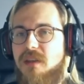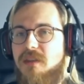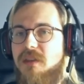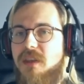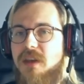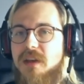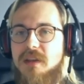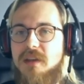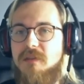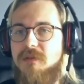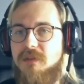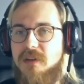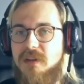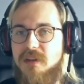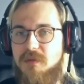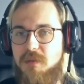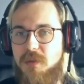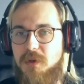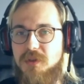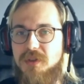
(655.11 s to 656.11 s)

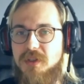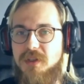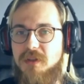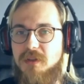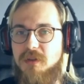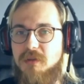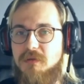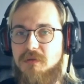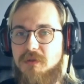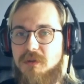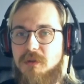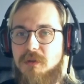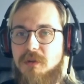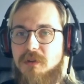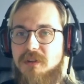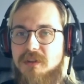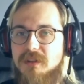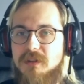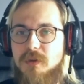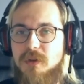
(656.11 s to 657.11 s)
95% of
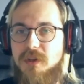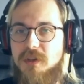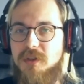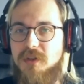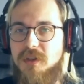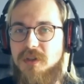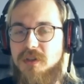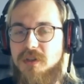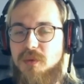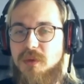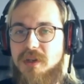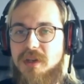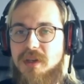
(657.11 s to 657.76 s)
all the screenshots we